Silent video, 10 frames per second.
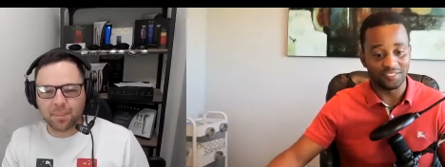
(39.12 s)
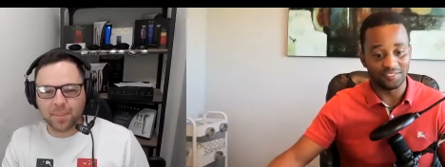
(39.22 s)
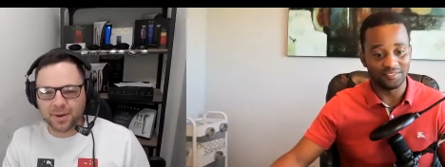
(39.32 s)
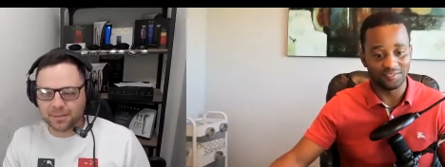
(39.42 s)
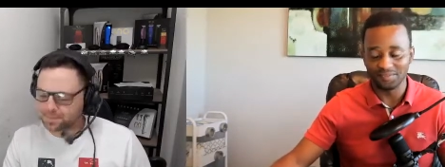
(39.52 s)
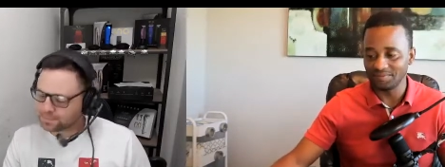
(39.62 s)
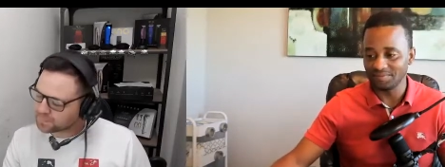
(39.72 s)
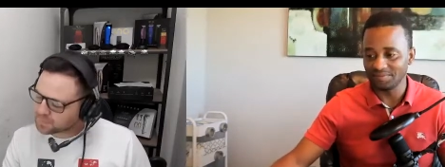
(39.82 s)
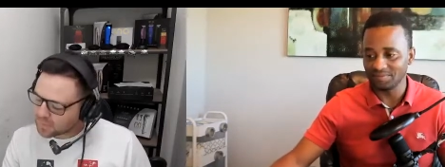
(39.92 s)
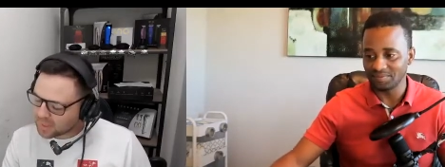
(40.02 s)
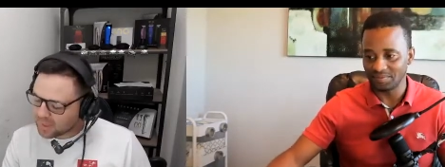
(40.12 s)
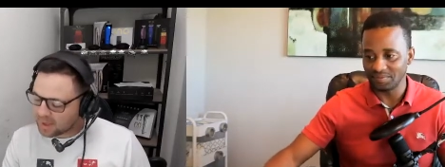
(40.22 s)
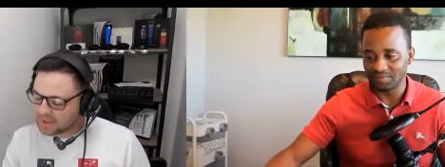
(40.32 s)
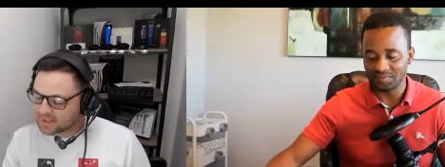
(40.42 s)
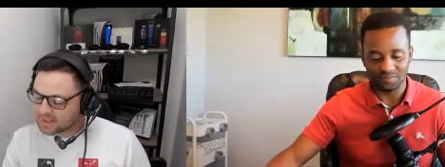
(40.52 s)
Speaker 1: but
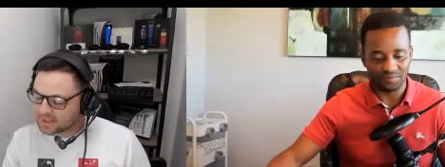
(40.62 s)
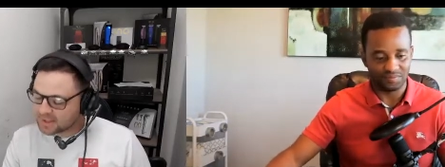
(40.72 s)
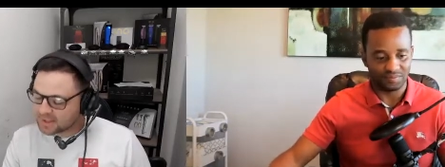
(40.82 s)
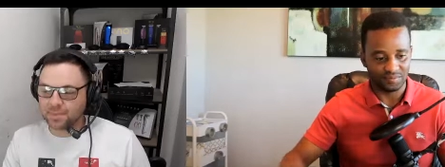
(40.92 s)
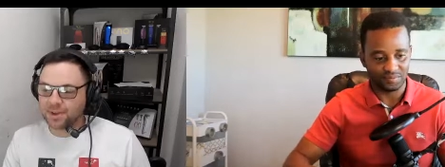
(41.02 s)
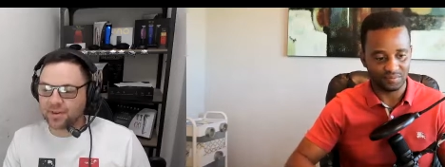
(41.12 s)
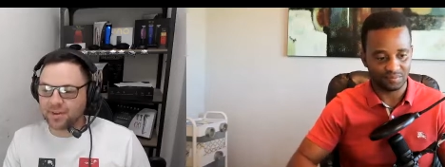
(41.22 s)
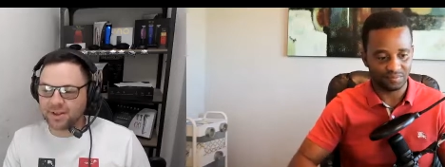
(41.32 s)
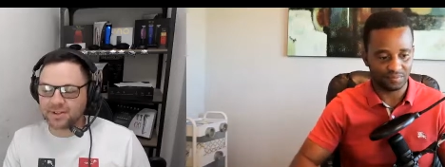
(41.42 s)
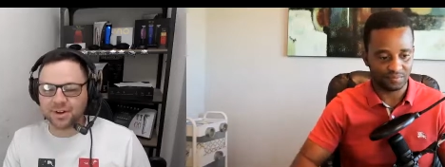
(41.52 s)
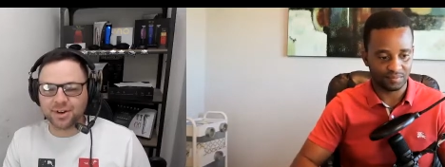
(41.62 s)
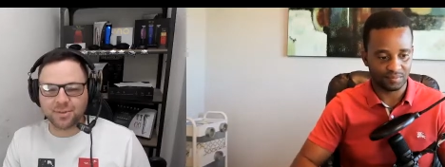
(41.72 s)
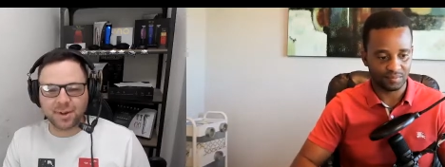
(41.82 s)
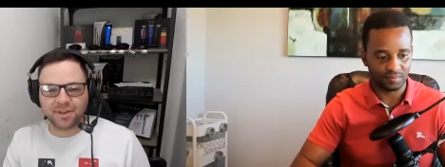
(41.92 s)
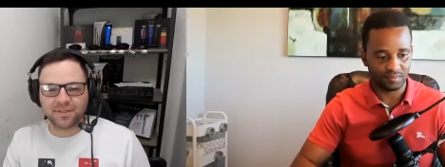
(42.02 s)
it's it's actually been a great
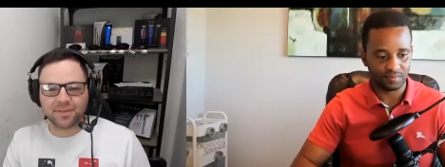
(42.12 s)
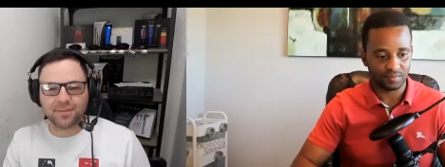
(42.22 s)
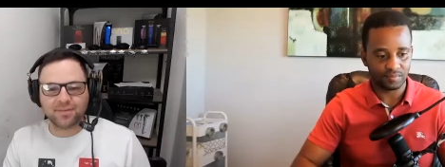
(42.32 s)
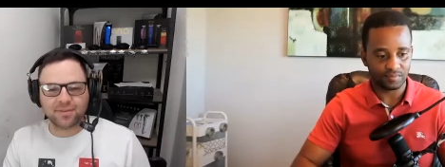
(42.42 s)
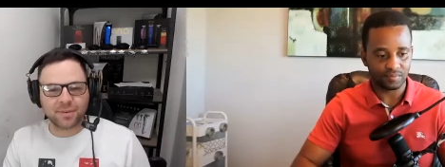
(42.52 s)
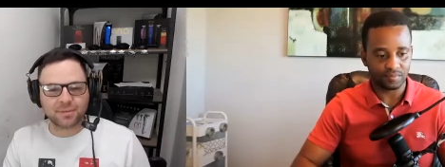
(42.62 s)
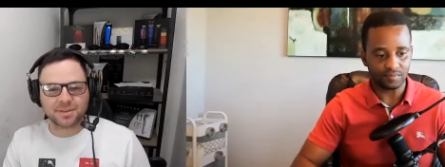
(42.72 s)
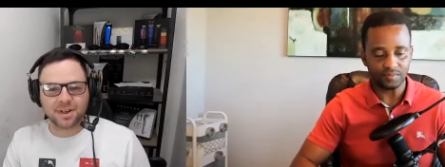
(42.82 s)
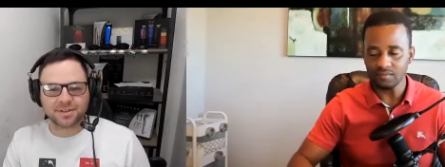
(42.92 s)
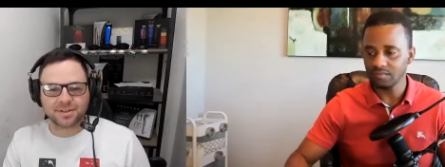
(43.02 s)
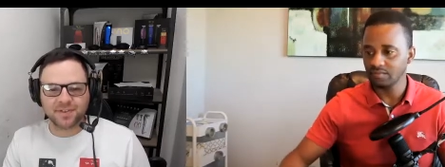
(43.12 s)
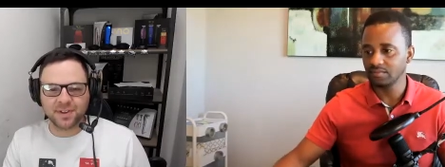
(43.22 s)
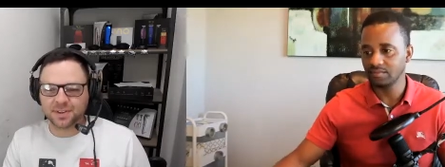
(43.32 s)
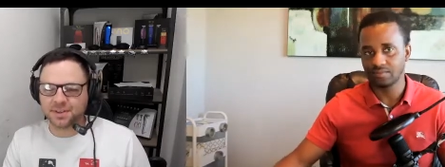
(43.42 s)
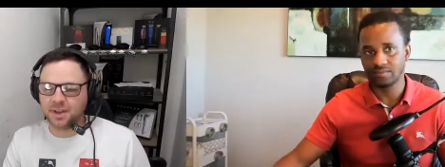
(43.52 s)
journey, man, from from start to
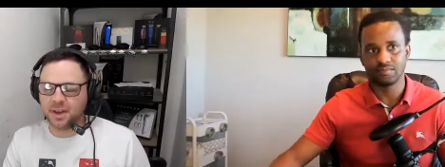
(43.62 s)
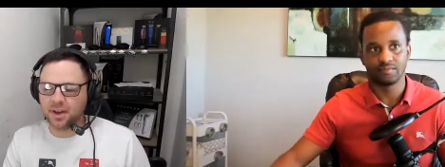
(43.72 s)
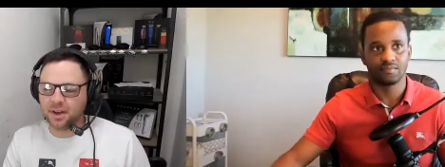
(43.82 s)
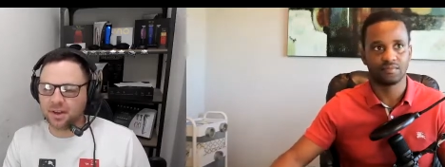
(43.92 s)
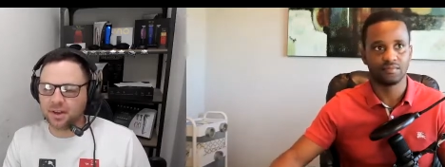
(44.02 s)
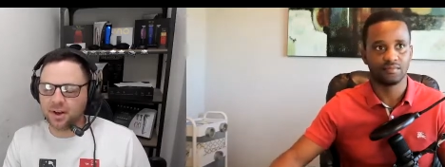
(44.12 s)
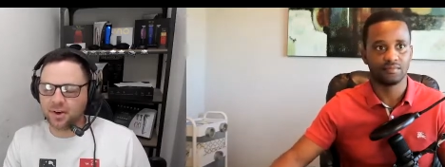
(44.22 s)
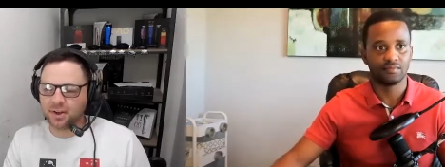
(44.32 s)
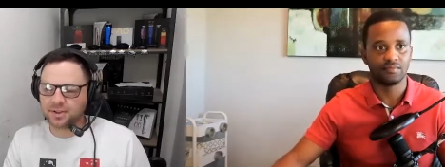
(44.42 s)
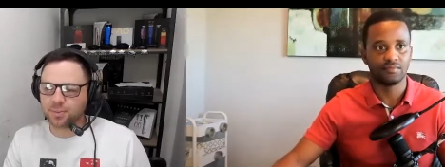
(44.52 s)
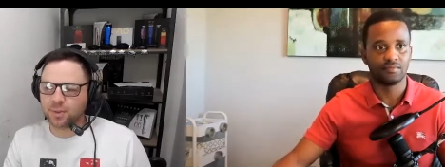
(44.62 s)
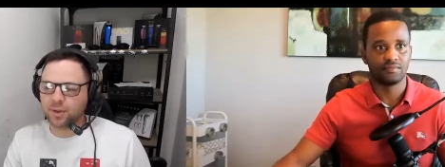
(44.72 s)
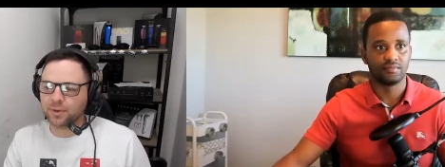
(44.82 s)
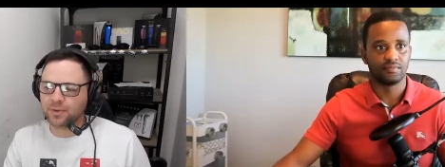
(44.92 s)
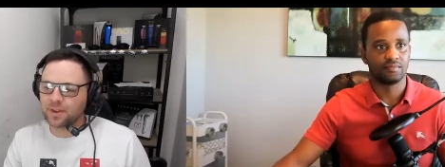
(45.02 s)
finish. And you know, it's one of
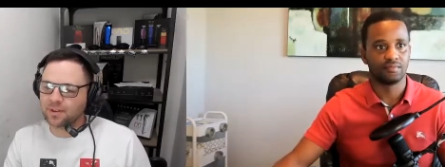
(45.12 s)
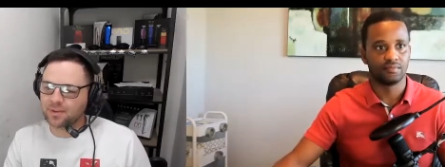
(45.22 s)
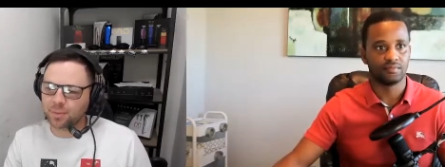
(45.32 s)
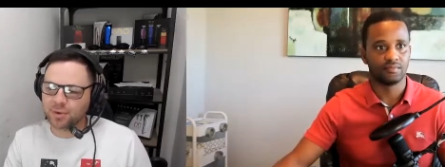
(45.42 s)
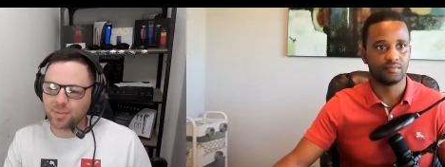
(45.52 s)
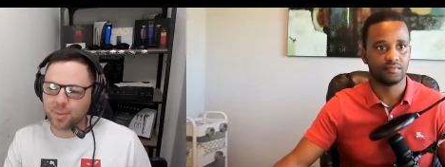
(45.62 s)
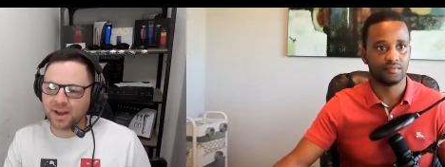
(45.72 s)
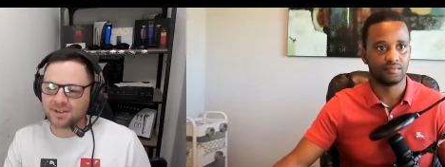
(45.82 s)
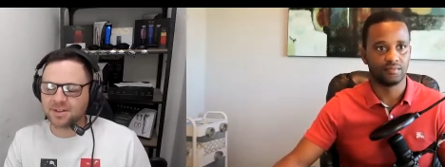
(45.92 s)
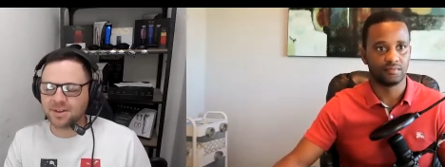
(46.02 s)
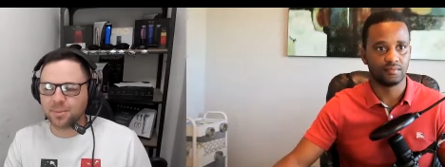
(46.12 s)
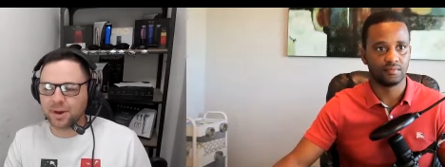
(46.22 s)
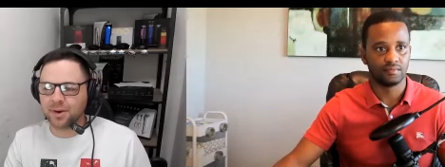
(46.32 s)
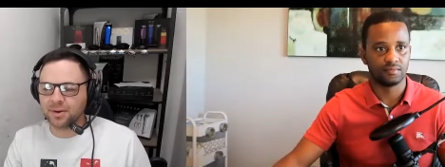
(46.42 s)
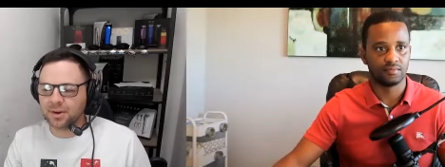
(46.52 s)
those things I'm really passionate
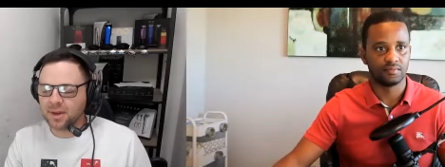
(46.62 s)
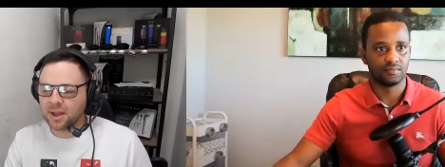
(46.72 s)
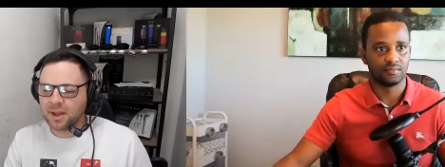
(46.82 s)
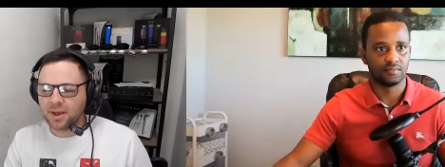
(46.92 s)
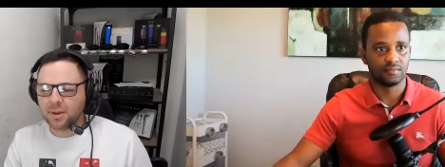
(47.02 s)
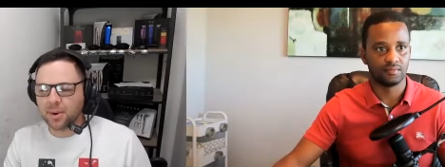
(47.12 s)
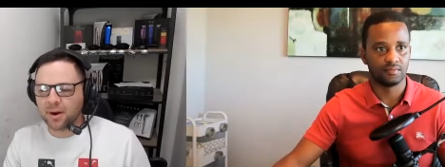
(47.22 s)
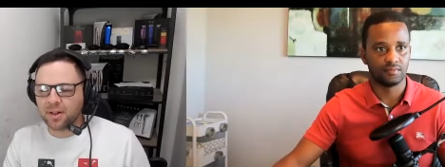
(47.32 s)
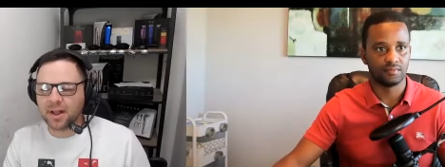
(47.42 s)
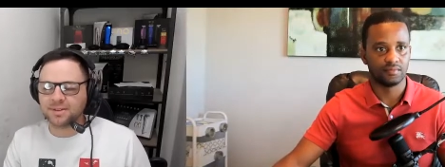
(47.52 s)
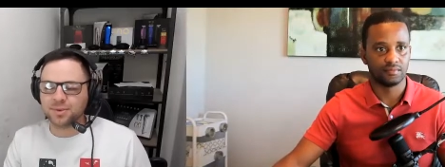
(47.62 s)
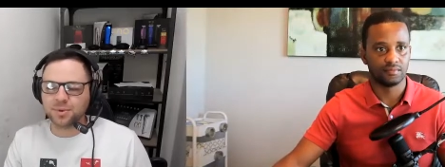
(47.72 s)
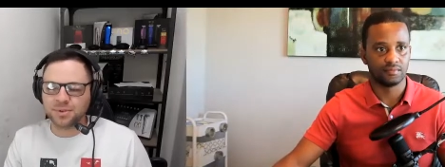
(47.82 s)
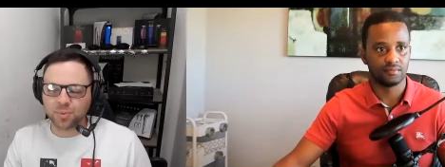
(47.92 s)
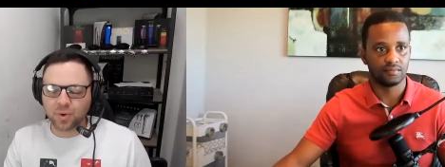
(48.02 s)
about. And part of that is the
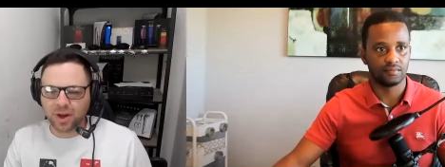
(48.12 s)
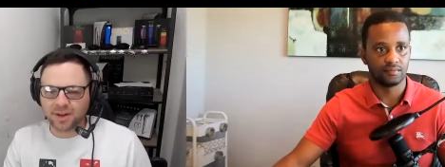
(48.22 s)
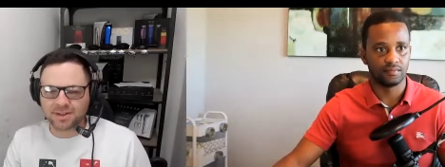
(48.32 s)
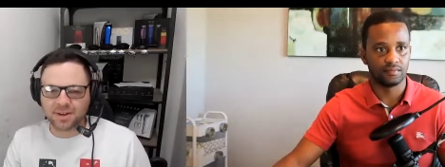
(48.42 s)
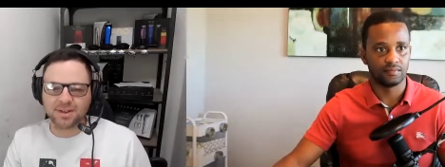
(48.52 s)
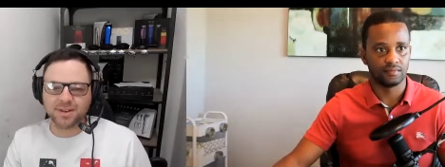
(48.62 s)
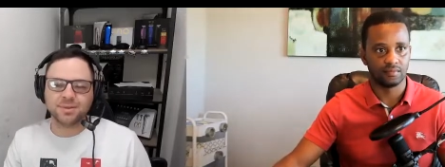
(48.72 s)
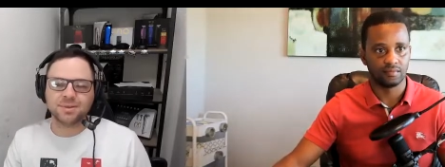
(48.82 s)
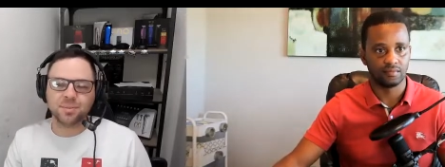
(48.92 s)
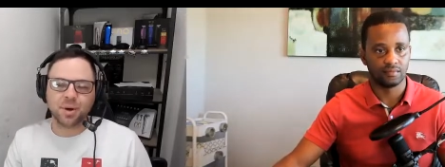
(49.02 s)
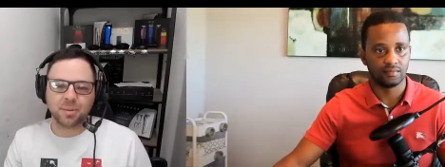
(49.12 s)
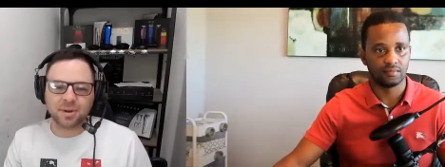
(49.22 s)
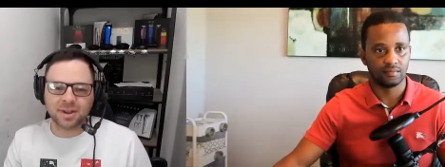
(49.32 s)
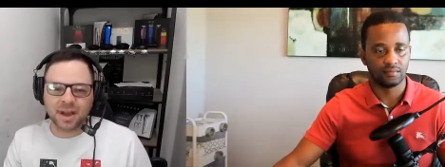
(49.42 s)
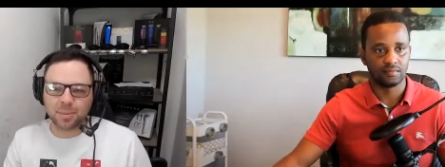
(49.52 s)
reason why I started the YouTube Barber
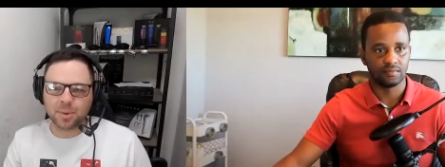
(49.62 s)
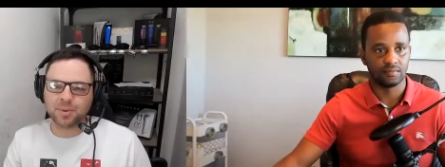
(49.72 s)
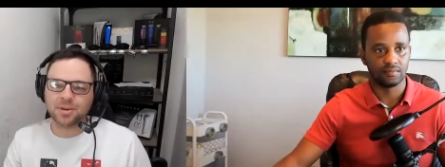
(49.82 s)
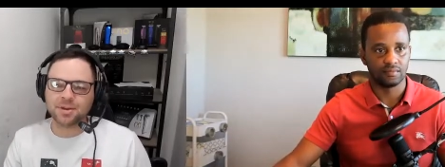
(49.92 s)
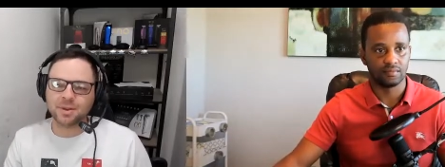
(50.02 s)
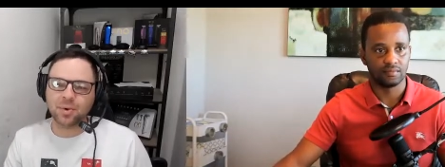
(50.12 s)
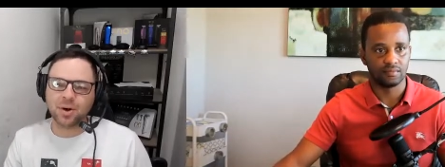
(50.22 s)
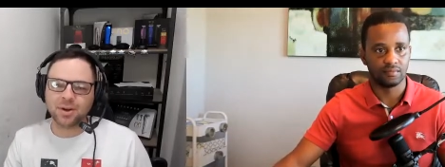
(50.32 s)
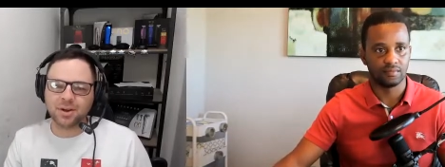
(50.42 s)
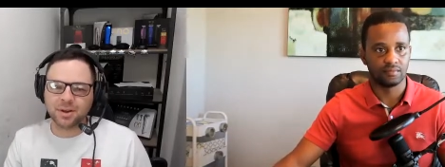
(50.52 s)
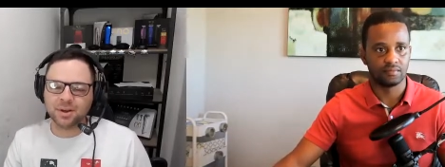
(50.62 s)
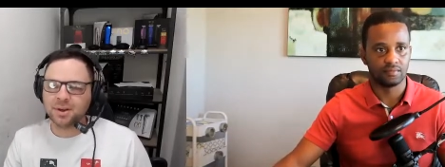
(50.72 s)
Academy because I wanted to